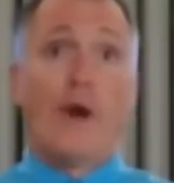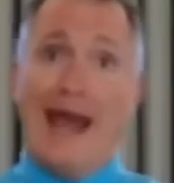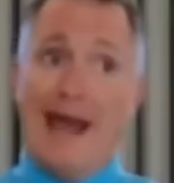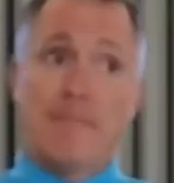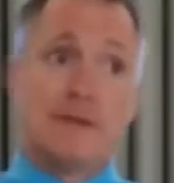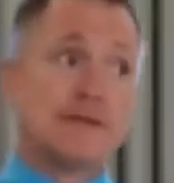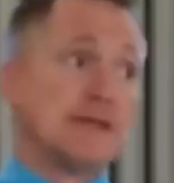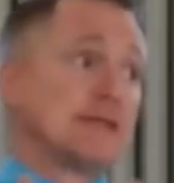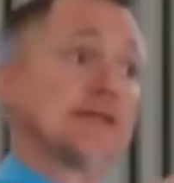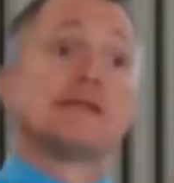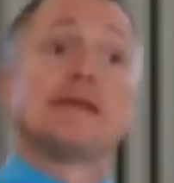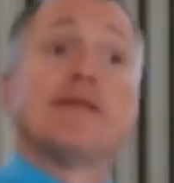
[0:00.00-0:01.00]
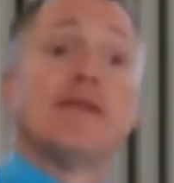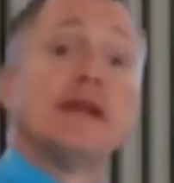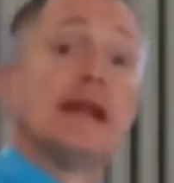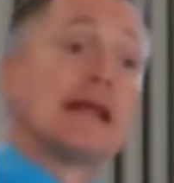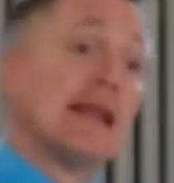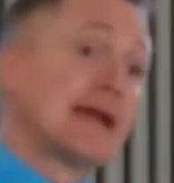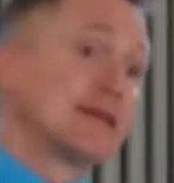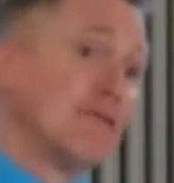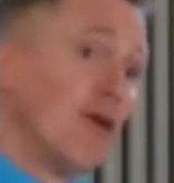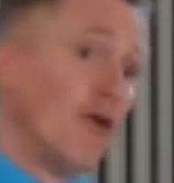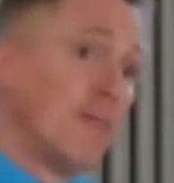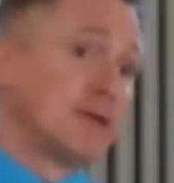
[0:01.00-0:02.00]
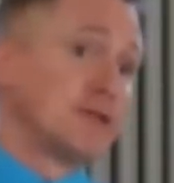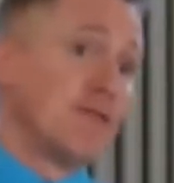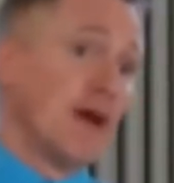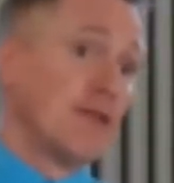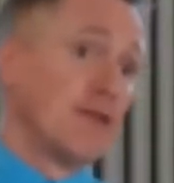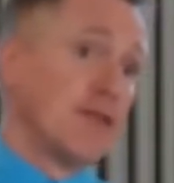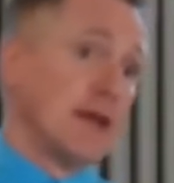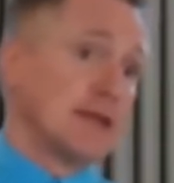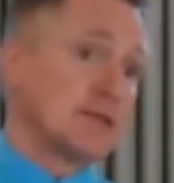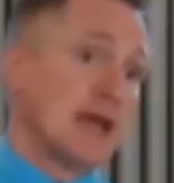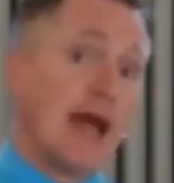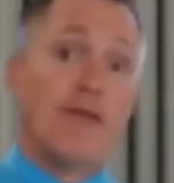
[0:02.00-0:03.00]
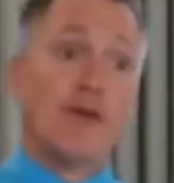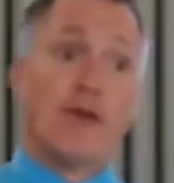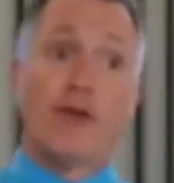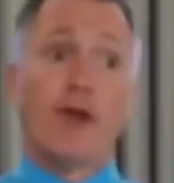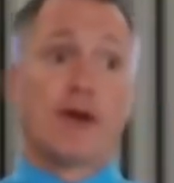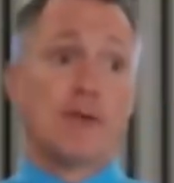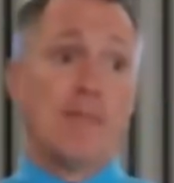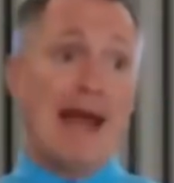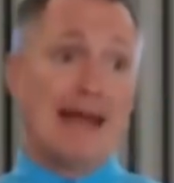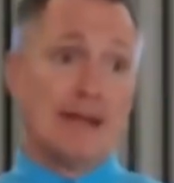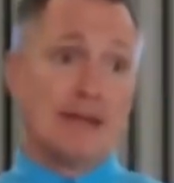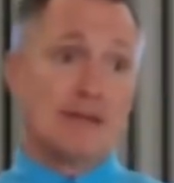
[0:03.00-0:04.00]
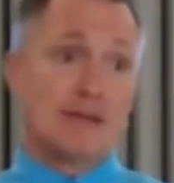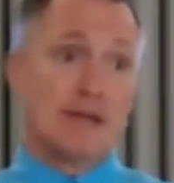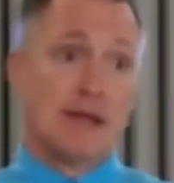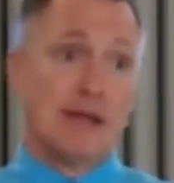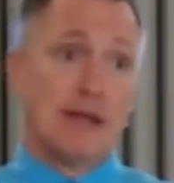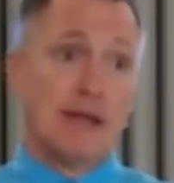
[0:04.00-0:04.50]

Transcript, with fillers: what happens is it's to the neglect of a whole bunch of other things, and they're no longer balanced.